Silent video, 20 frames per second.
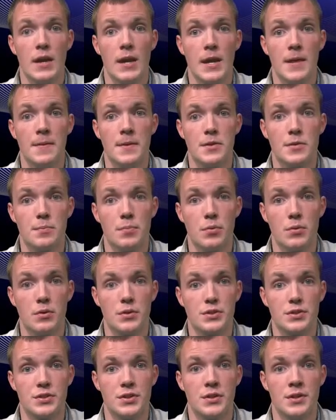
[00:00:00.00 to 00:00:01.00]
in this
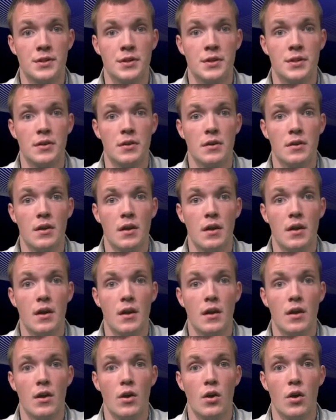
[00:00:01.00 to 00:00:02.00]
portion
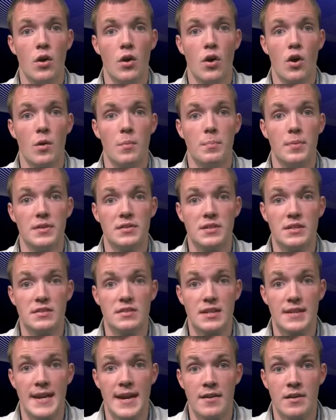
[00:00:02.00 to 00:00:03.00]
are business
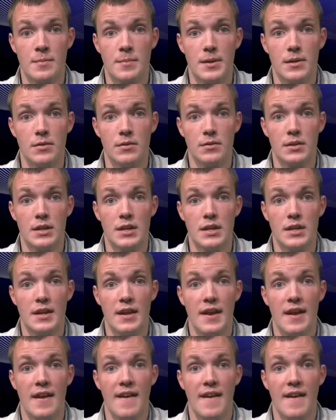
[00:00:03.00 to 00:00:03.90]
accountability